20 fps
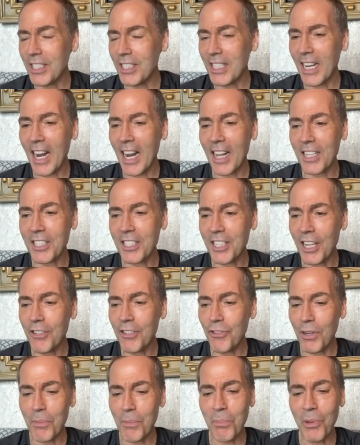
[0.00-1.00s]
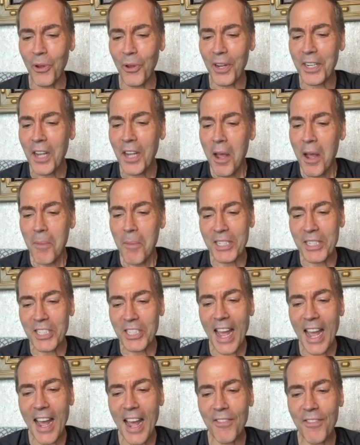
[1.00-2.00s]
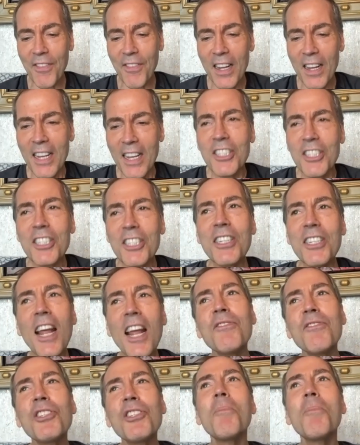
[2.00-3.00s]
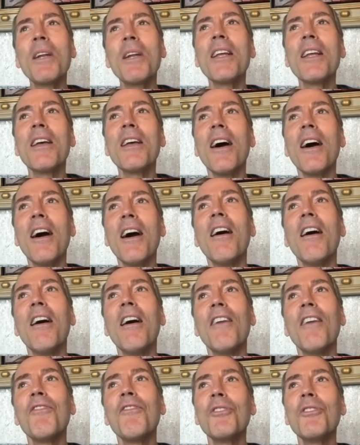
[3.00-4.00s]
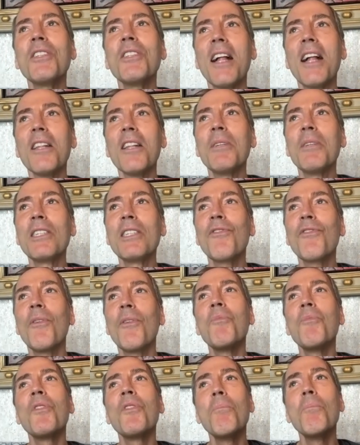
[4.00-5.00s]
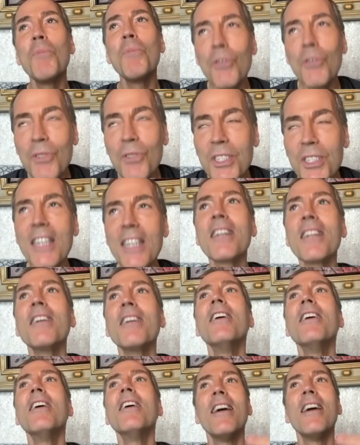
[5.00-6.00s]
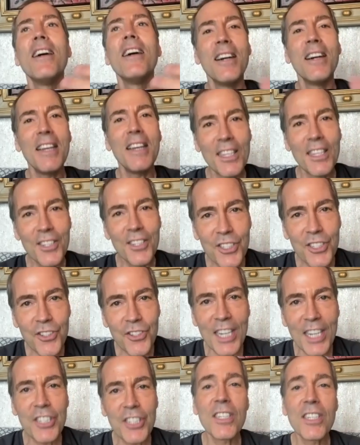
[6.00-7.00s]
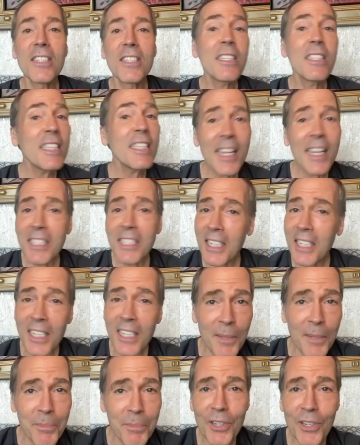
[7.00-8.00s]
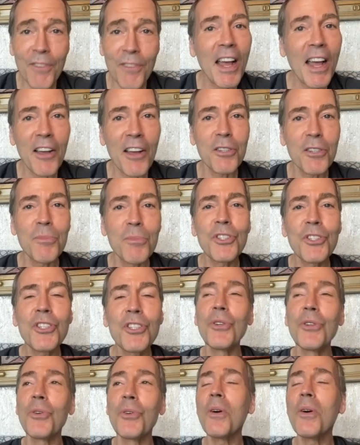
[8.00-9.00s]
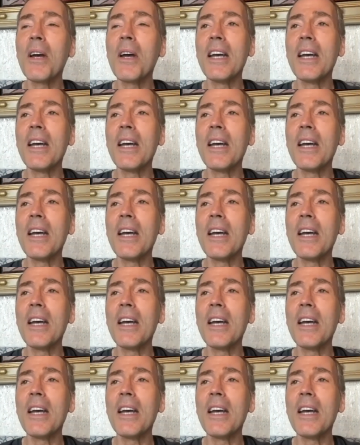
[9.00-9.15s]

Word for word: that Alexandra employed. But to have so many of those elements from the music, illustrations. Yes, clips are valuable too,